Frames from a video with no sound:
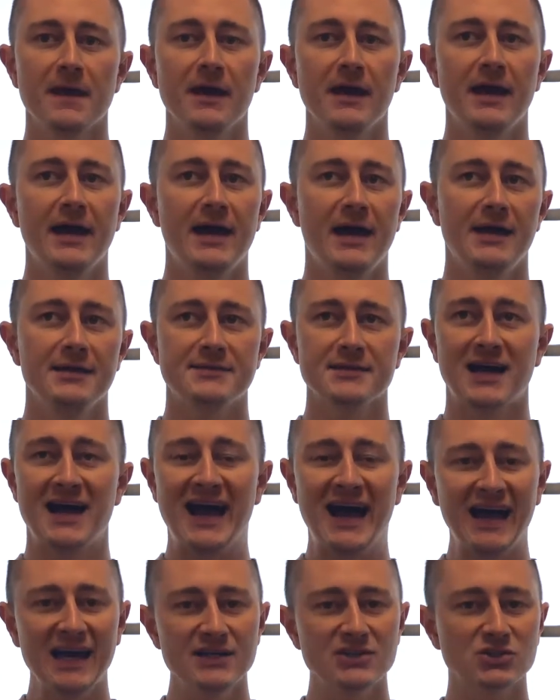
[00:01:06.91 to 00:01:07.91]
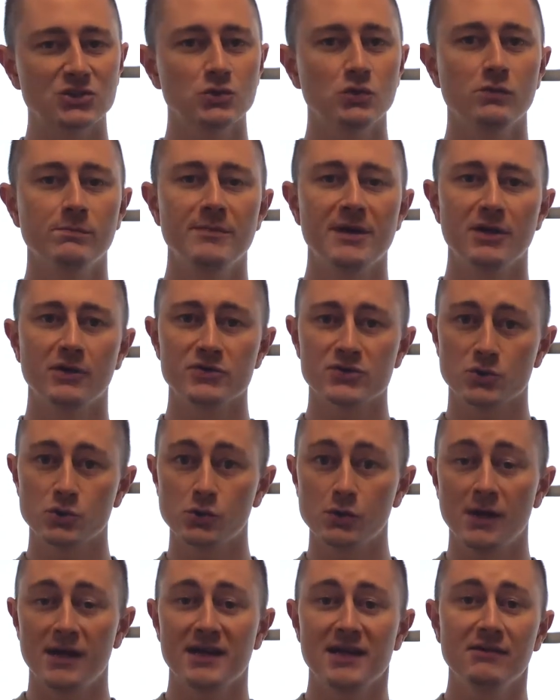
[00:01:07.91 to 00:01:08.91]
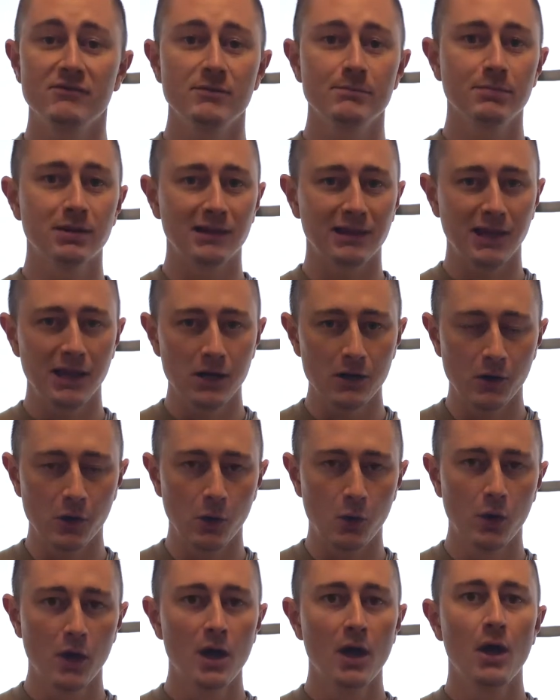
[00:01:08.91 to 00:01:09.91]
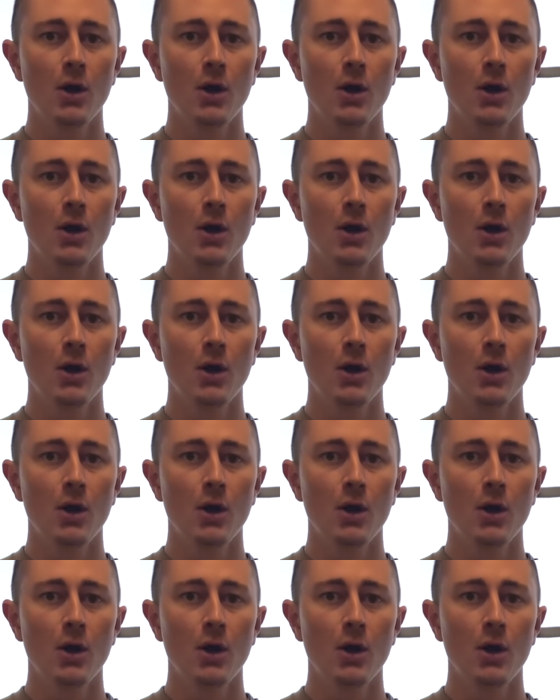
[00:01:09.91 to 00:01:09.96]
at high school, middle school, and even below,